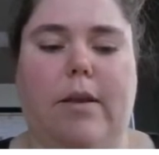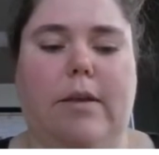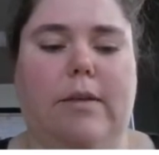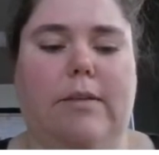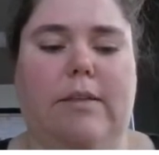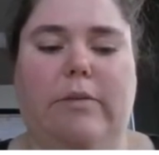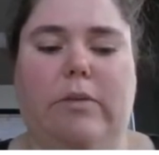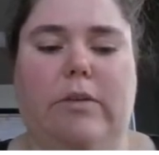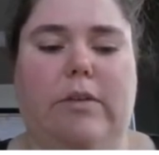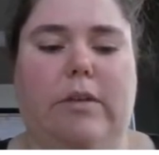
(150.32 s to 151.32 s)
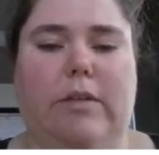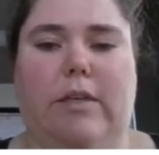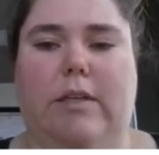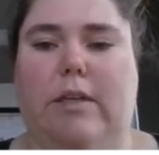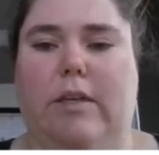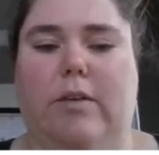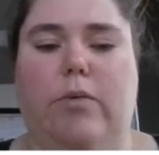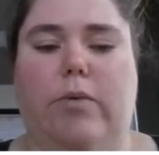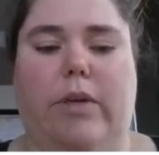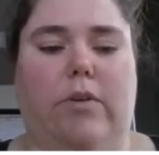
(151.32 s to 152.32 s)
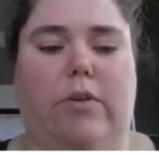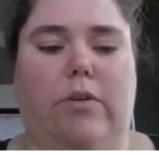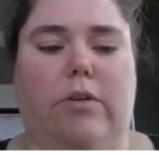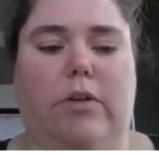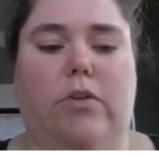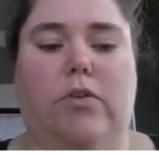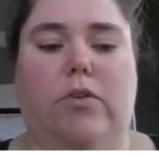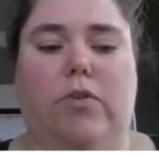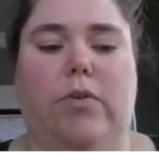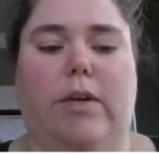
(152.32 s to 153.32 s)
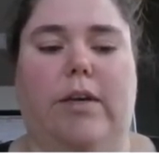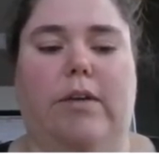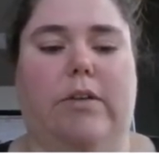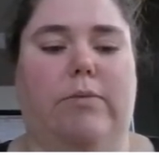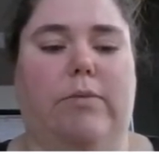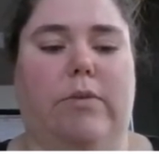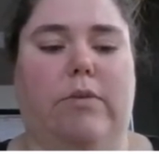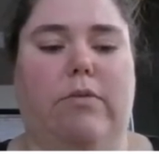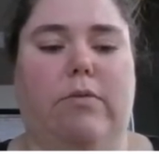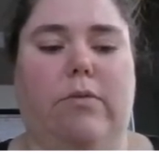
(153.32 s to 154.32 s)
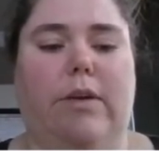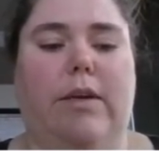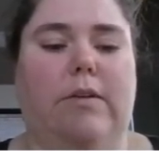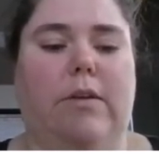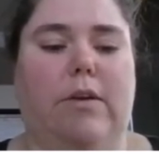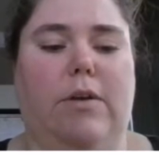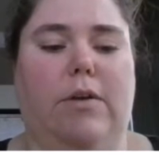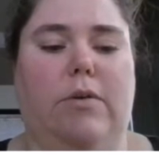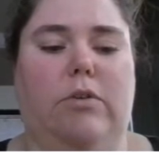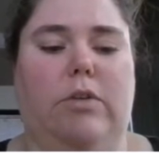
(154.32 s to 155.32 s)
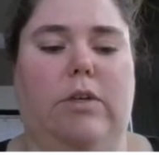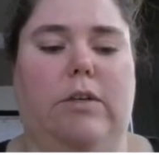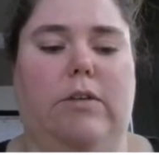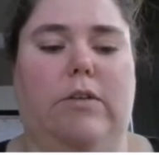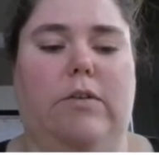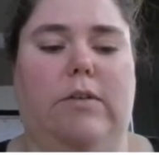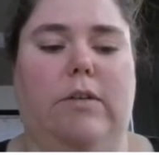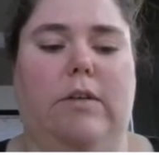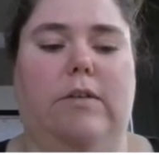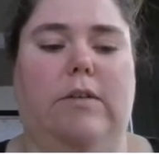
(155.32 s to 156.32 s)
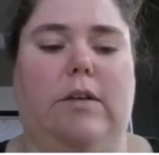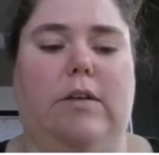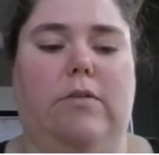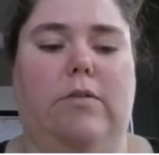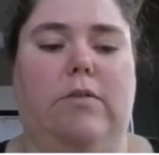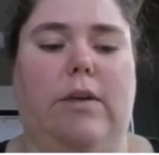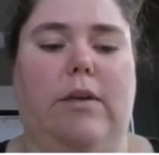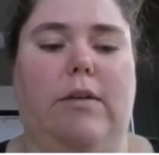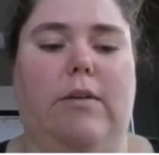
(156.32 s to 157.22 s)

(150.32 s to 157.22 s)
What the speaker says: Same sort of thing down here, but we have, a 2x times a 3x, which gets you 6x squared.